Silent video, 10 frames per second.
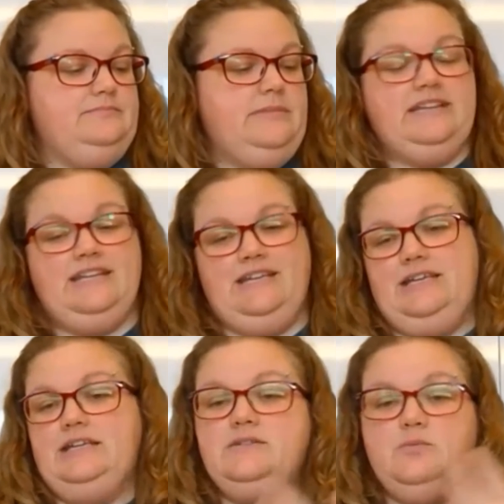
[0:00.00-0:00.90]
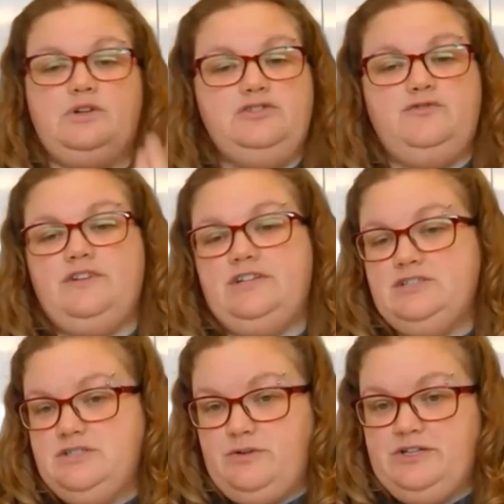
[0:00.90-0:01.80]
at the end, once you've
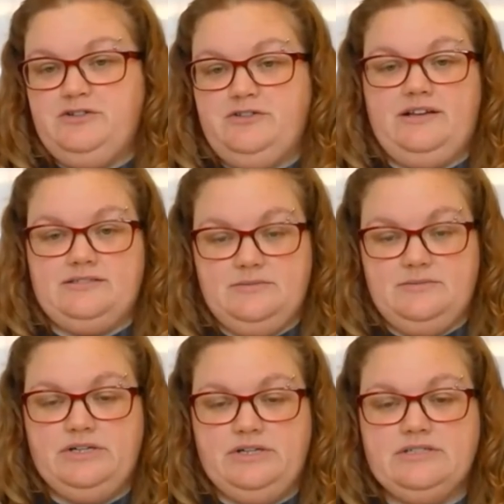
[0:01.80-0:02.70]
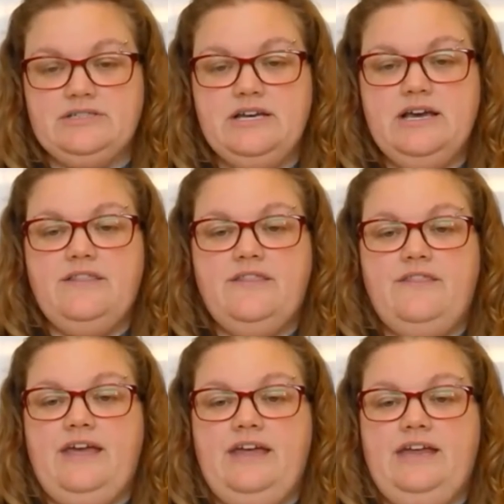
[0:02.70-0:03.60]
finished and read your 1,000 books,
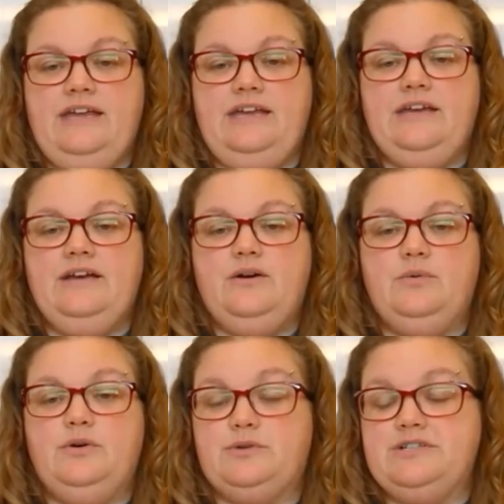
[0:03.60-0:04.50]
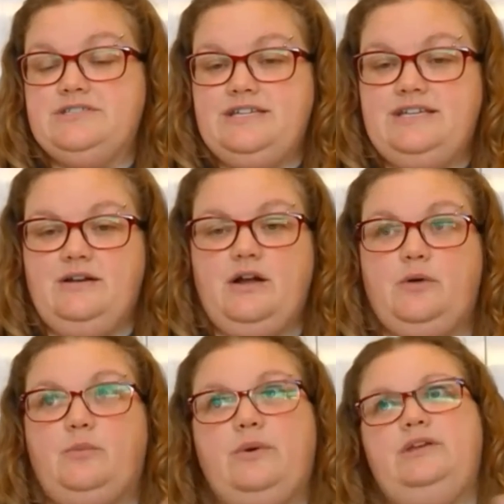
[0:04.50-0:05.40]
they will receive, or
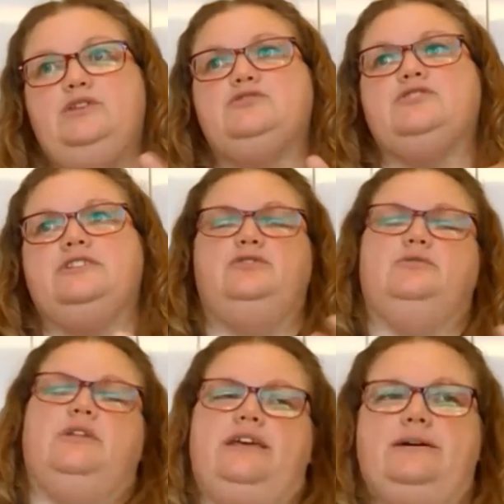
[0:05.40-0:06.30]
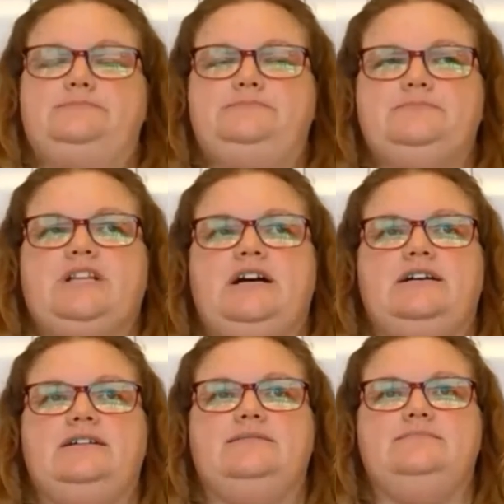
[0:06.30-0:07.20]
we usually do like a
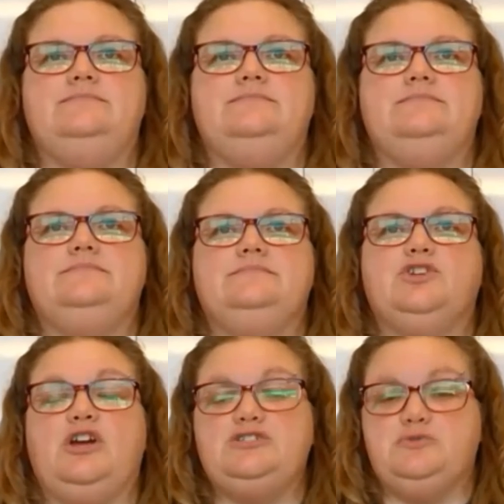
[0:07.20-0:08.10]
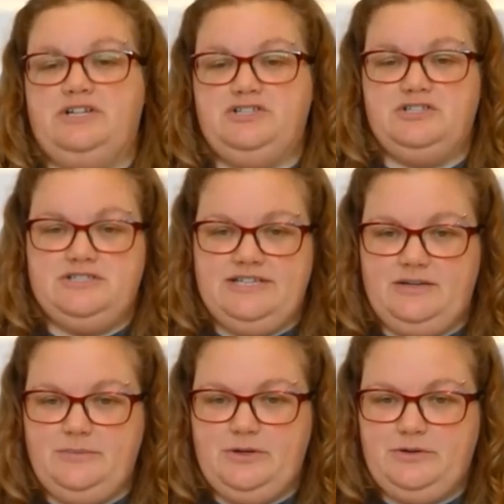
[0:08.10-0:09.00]
graduation
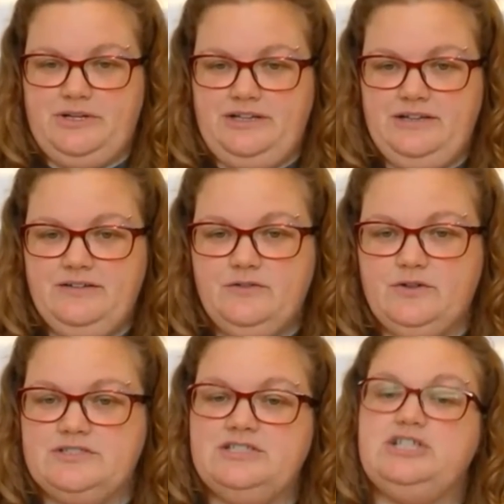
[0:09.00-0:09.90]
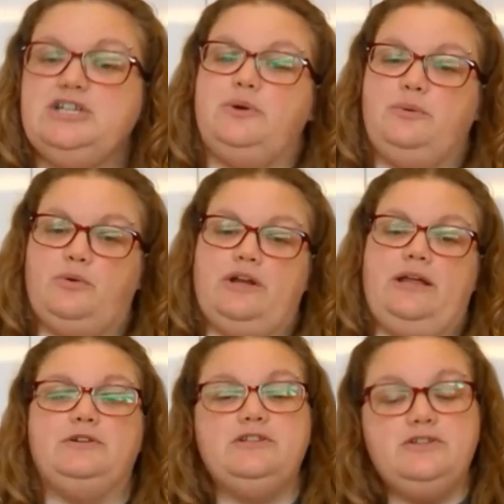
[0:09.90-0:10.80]
ceremony. Of course, this year we weren't able
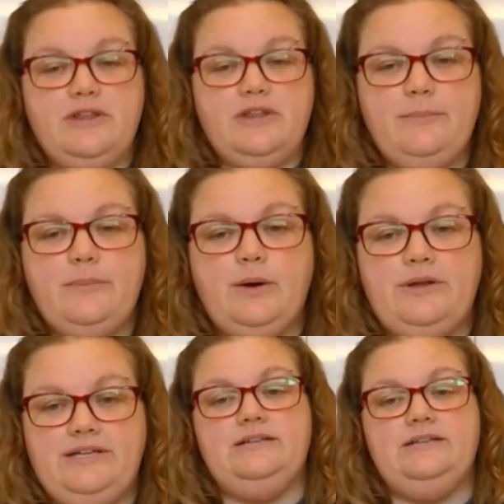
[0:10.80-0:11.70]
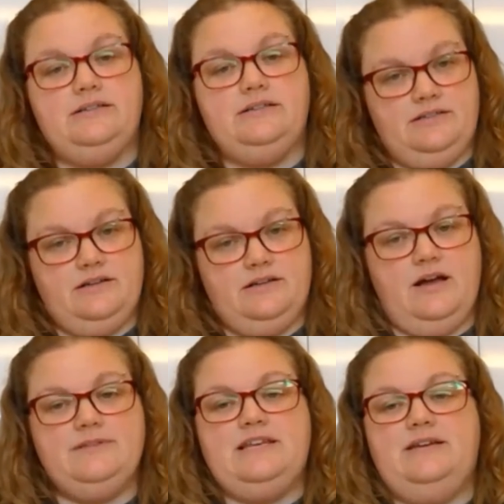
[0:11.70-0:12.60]
to do that, but we did
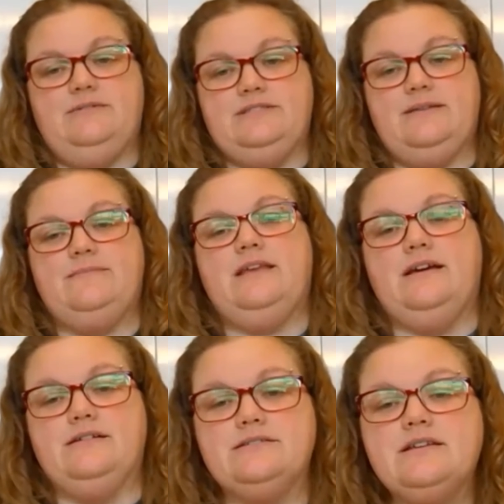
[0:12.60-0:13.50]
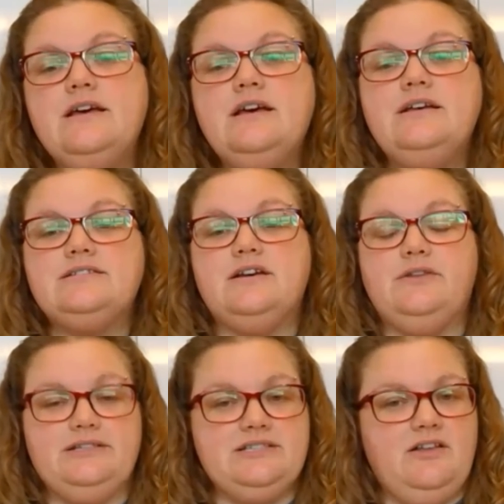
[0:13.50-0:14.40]
compensate with something else. So
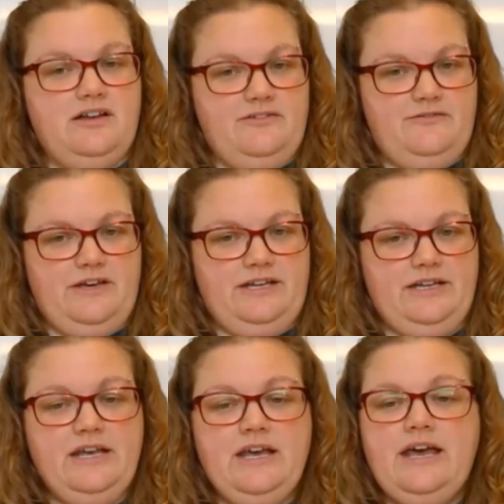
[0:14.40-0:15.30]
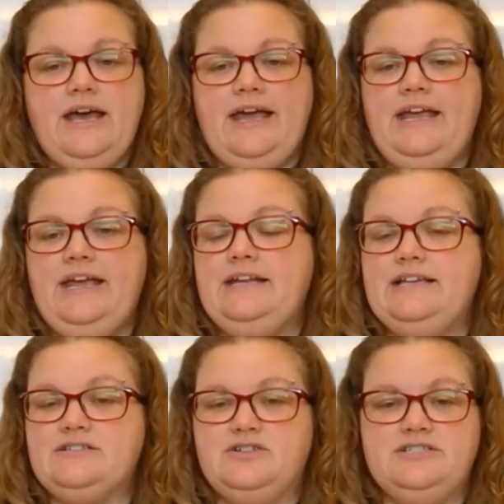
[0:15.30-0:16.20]
that's a lot of fun. And
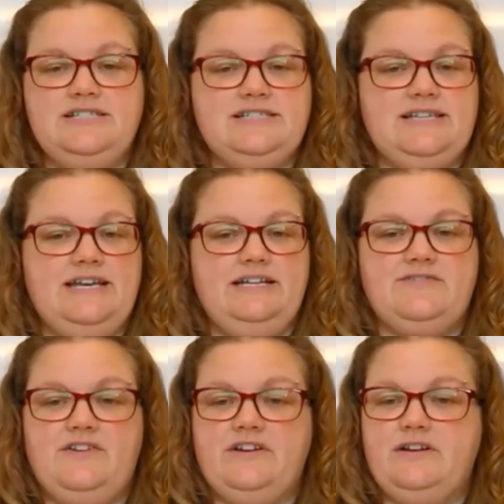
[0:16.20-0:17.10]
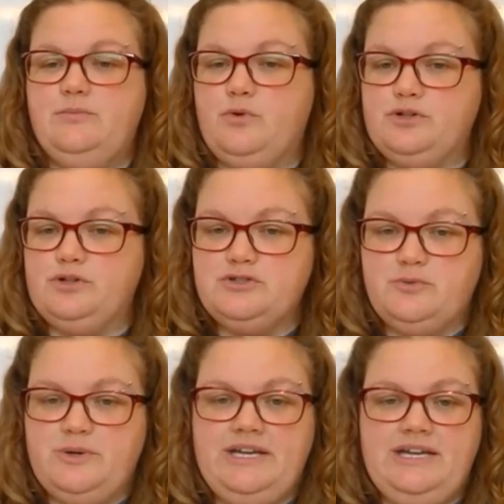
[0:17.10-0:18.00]
as Christy said, it's very important to
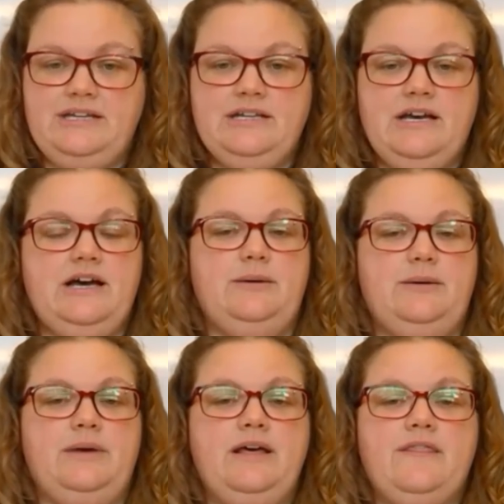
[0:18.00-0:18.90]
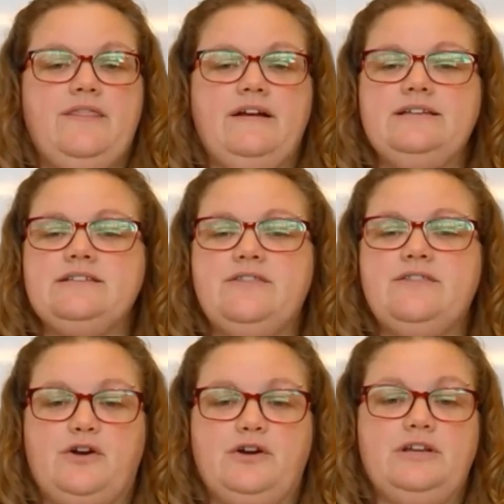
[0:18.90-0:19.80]
read. There is a
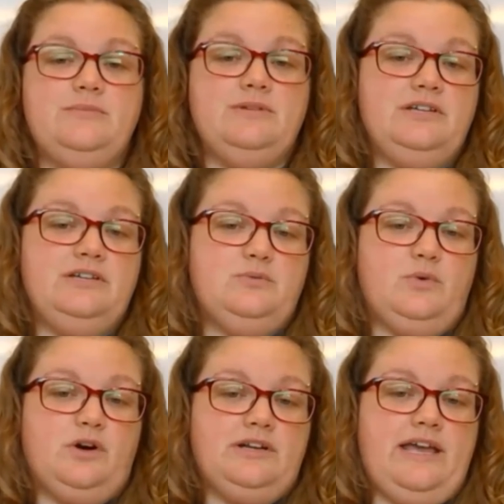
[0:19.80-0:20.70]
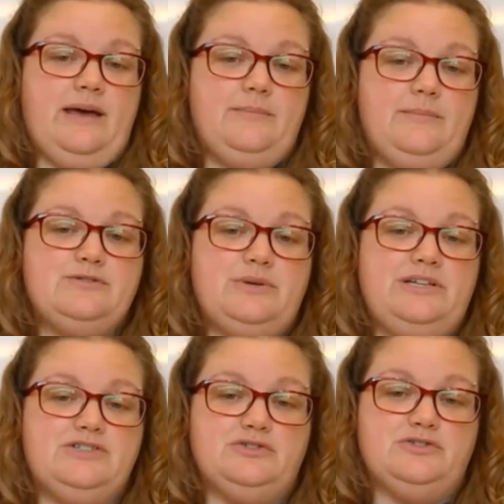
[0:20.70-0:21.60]
30 million word gap between
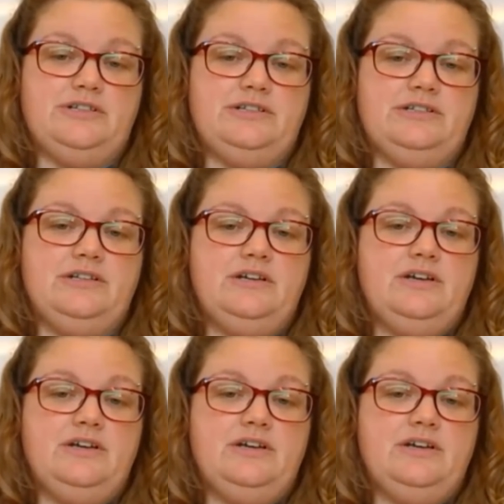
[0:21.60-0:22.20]
children